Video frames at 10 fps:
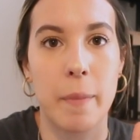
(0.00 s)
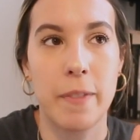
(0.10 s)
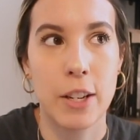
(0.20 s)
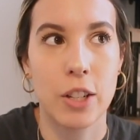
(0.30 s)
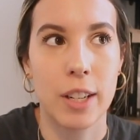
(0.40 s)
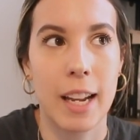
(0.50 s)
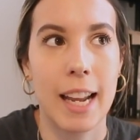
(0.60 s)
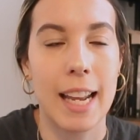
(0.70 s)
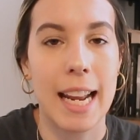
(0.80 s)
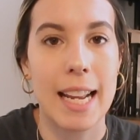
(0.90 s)
featured
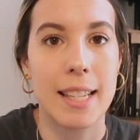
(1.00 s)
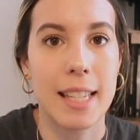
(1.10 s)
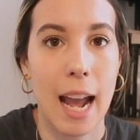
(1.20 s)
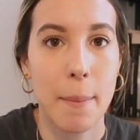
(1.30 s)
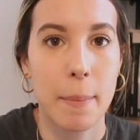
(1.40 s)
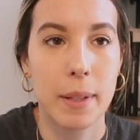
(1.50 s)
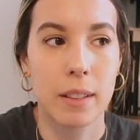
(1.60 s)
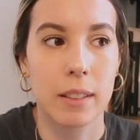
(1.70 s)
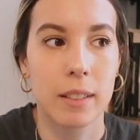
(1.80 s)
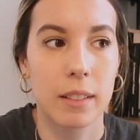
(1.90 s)
it in an
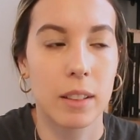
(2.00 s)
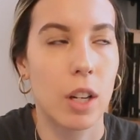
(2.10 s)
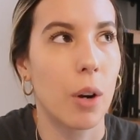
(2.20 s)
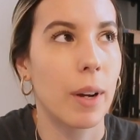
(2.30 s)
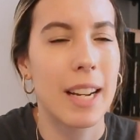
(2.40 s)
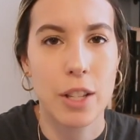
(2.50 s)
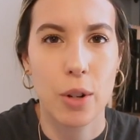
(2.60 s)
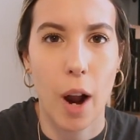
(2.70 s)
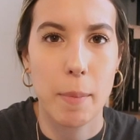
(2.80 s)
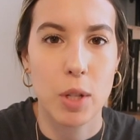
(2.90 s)

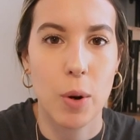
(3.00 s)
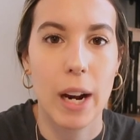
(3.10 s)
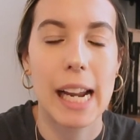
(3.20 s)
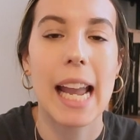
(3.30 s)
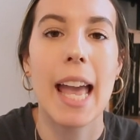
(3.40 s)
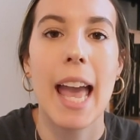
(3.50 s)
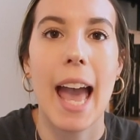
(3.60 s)
Instagram story,